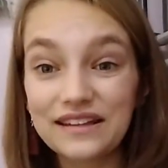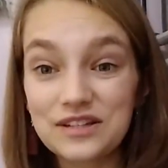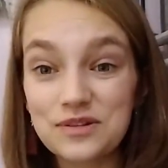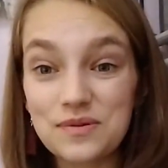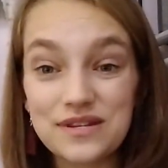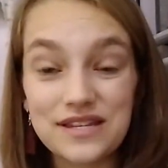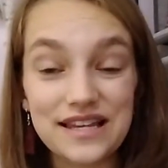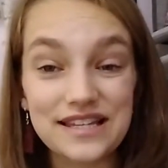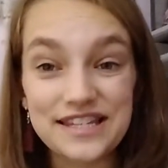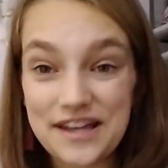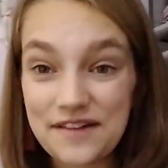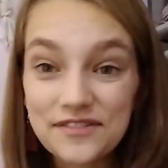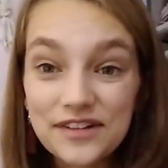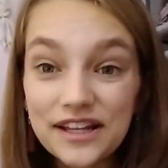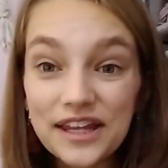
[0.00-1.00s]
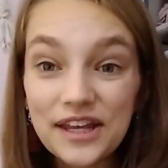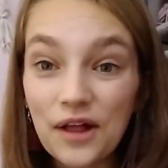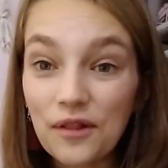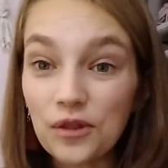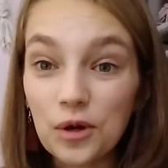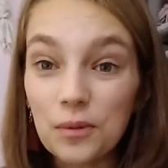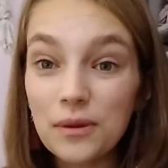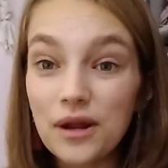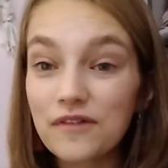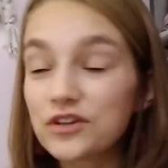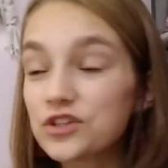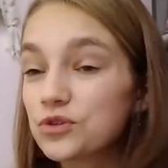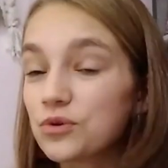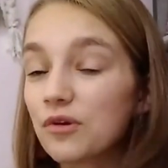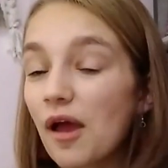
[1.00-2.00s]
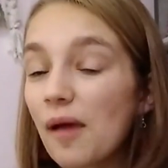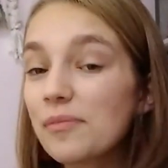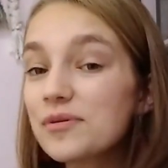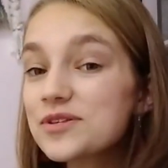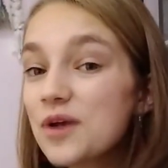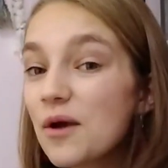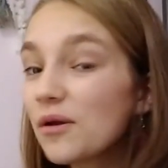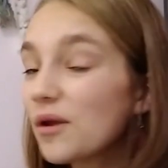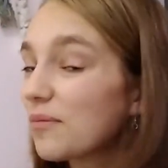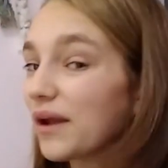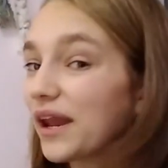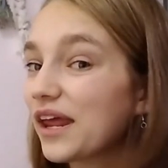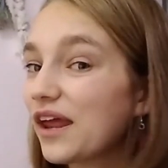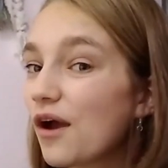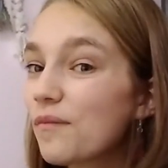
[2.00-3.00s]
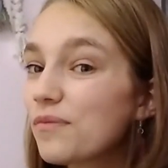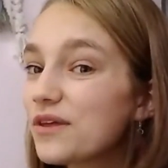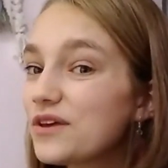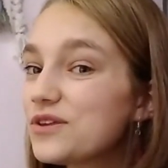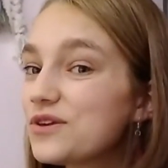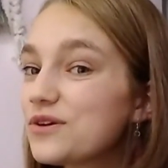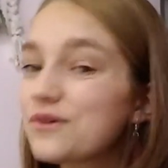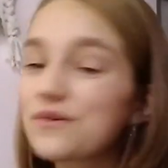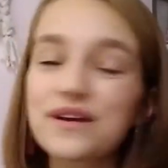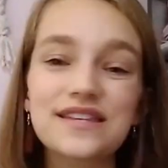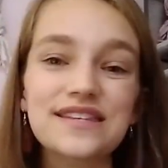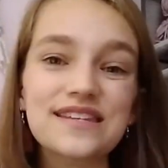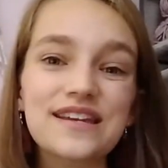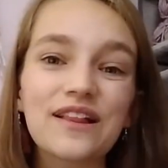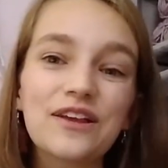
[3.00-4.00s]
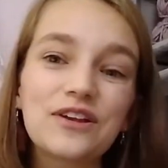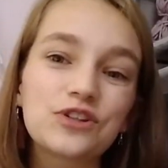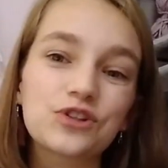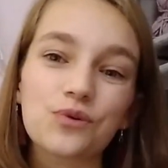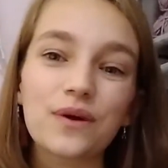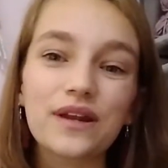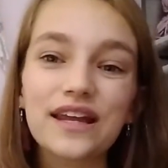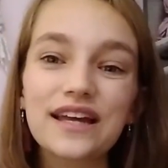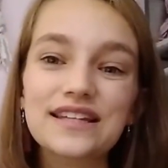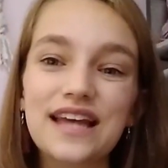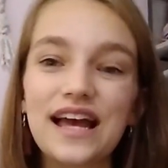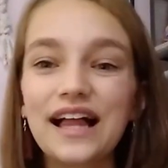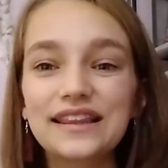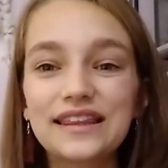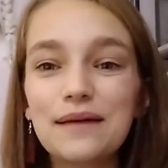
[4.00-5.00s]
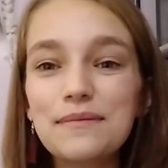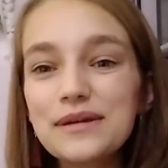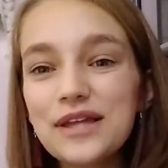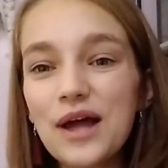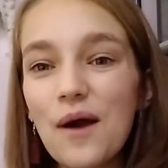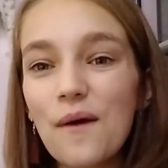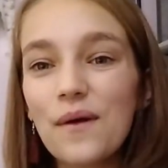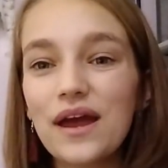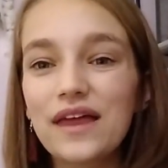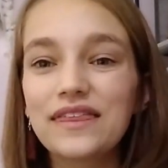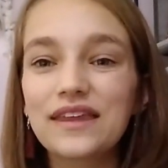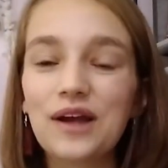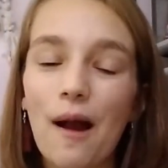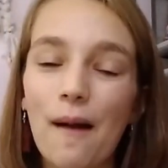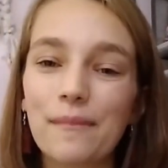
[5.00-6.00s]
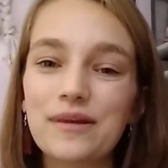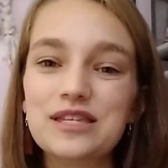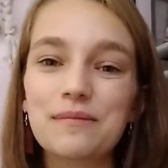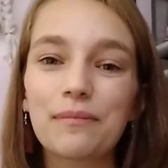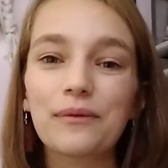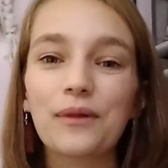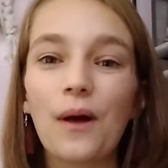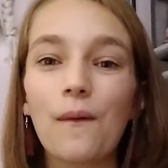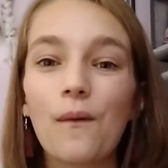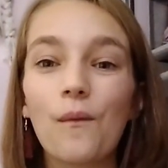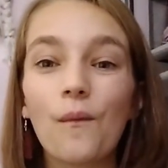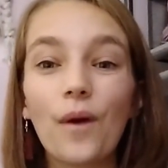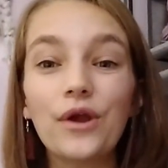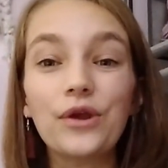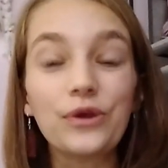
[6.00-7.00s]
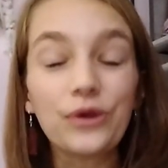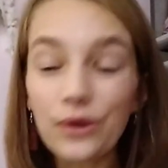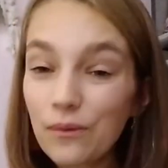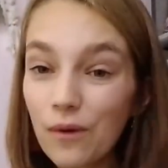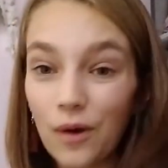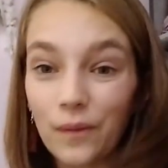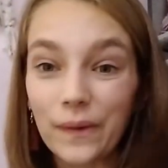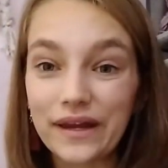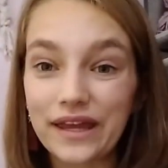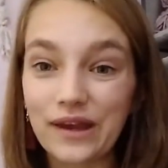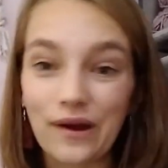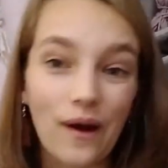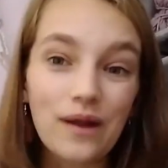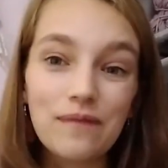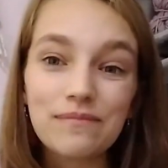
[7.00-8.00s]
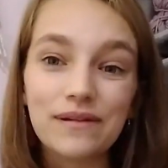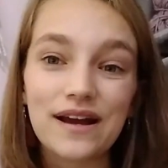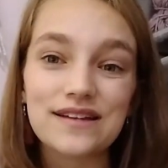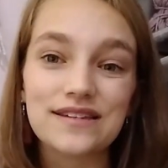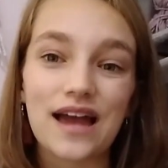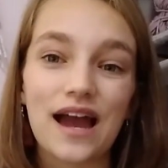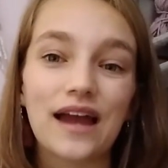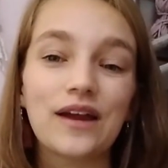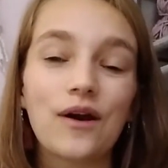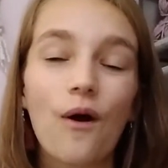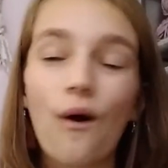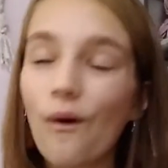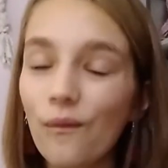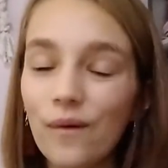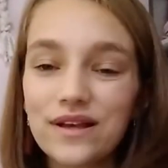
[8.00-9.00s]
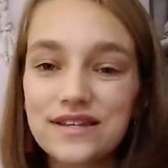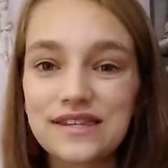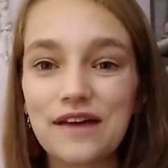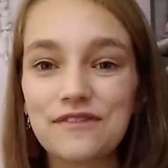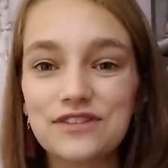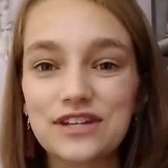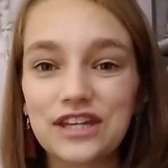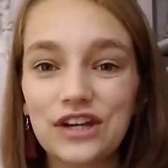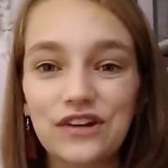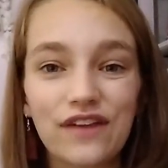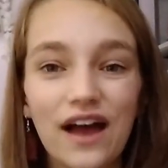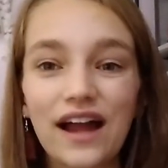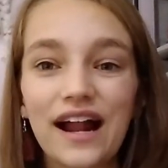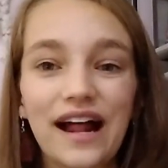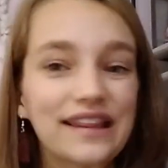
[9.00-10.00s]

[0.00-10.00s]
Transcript: This was definitely a little bit of a shorter episode, but I hope that you still enjoyed it. Let me know in the comments below what you are working on because I always love to hear that.